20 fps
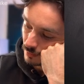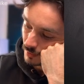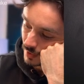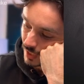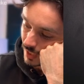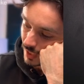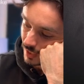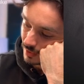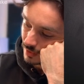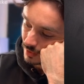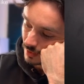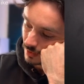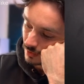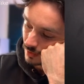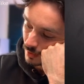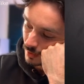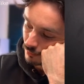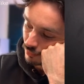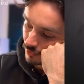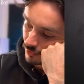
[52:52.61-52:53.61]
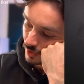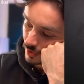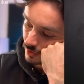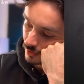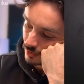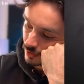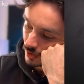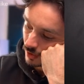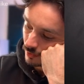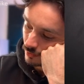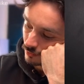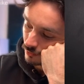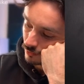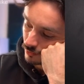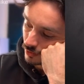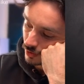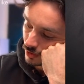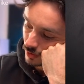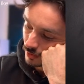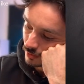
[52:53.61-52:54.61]
we add in a brighter tone or
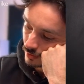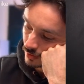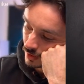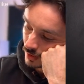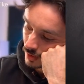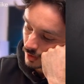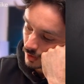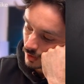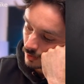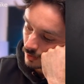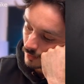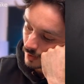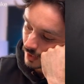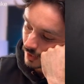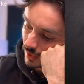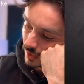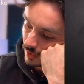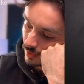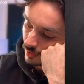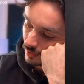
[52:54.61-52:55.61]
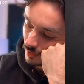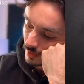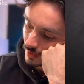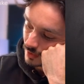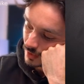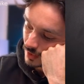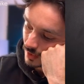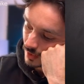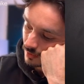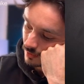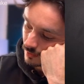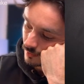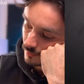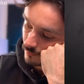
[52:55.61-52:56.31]
two where that lighting